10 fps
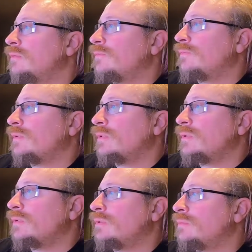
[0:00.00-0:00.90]

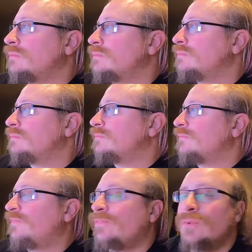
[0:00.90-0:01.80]
from
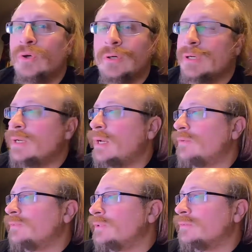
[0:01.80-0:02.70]
Florida
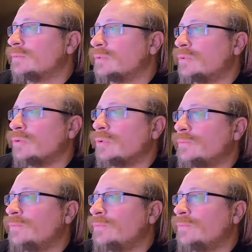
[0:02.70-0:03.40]
Avenue, the corner of